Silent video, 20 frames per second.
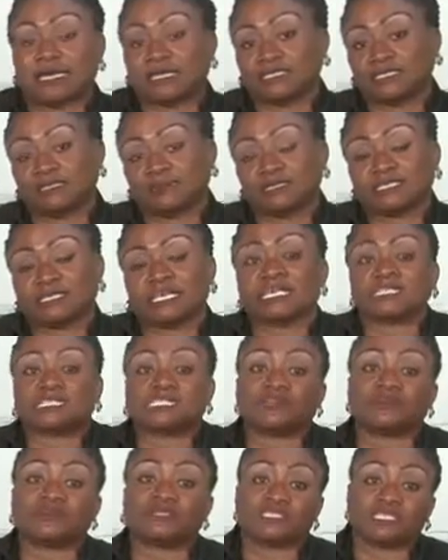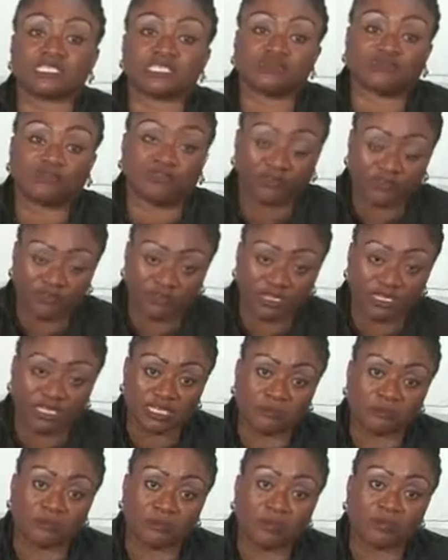and special syringes for
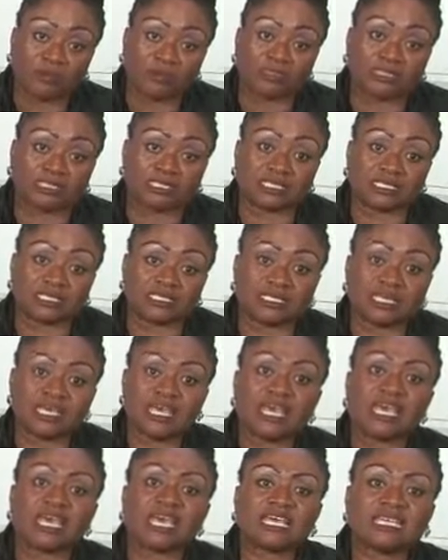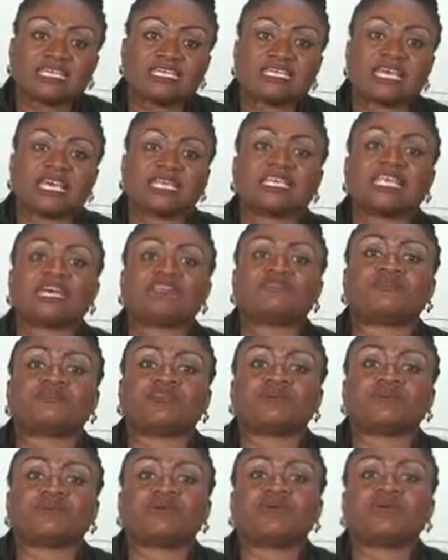feeding purposes. Then the
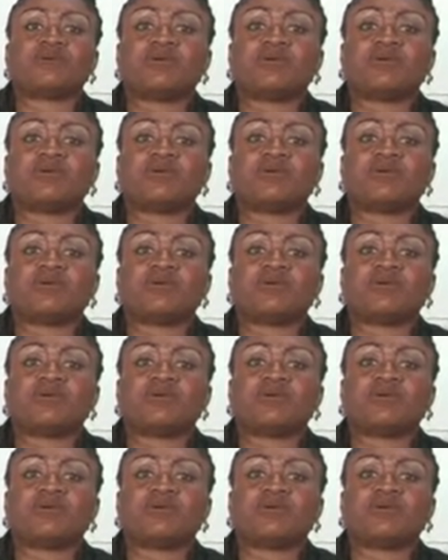drip